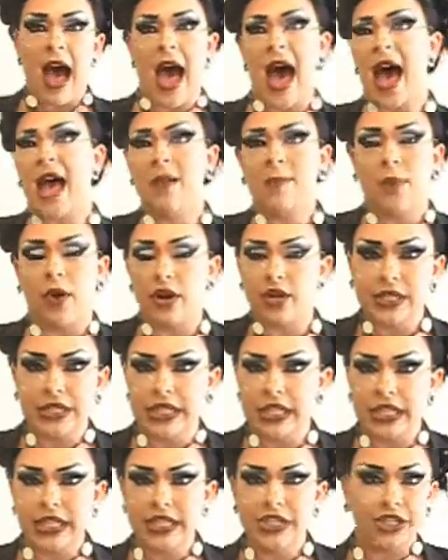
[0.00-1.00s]
I
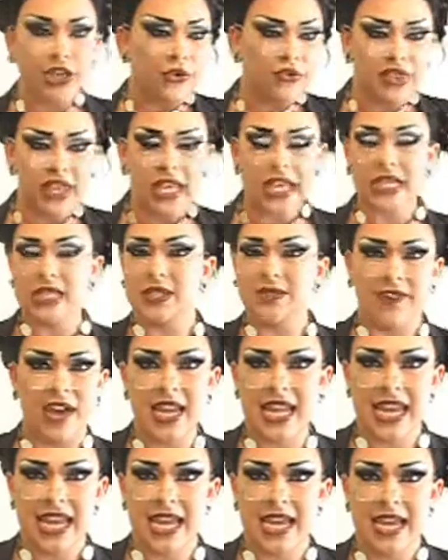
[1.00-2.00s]
personally don't think it's
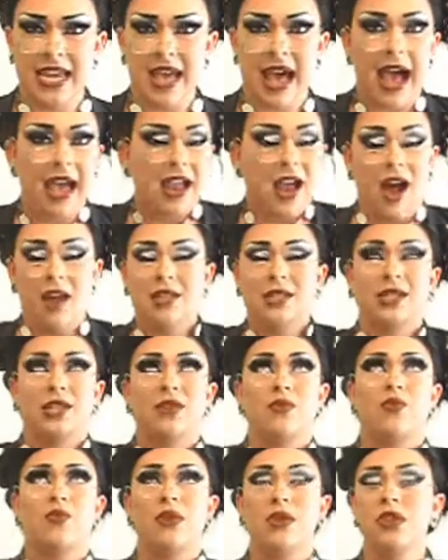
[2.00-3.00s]
funny. I
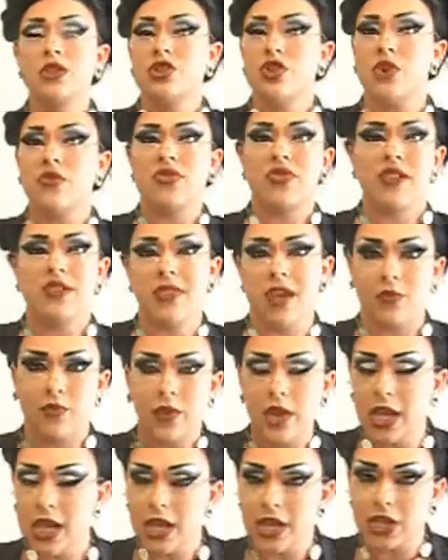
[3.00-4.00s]
honestly really don't think that
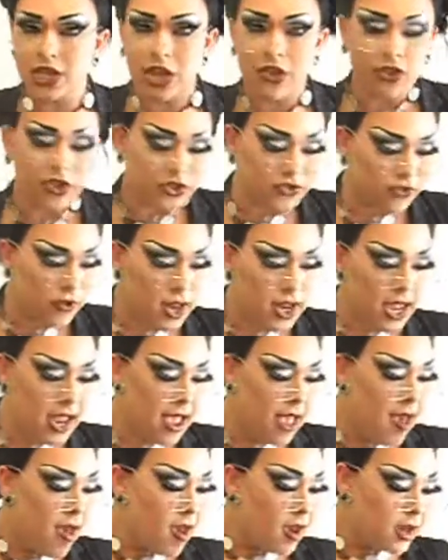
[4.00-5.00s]
reading each other is funny.